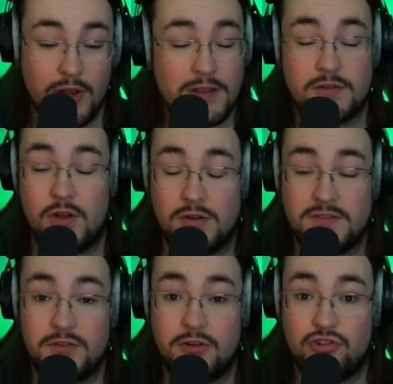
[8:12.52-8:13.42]
so long
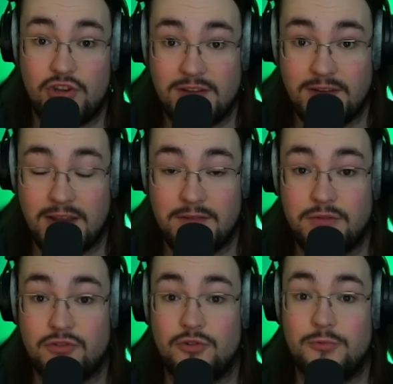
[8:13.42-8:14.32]
as they're not cheating. If
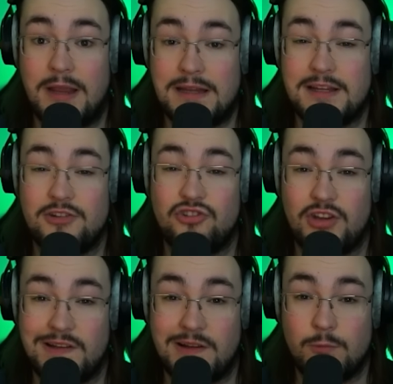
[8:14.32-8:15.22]
they're directly
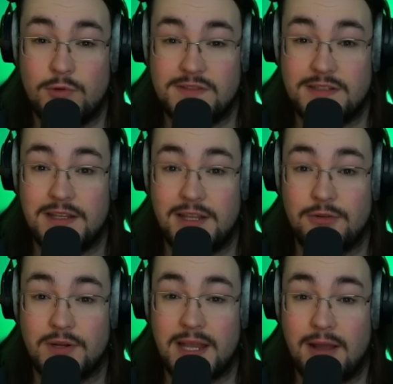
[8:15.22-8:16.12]
cheating ones that could get
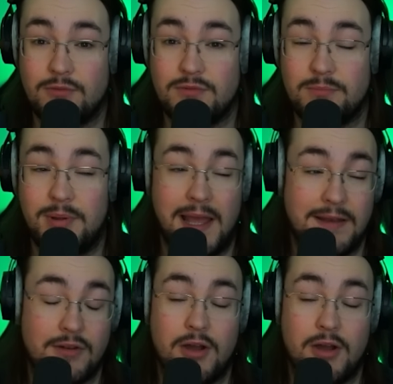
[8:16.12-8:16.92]
your account banned,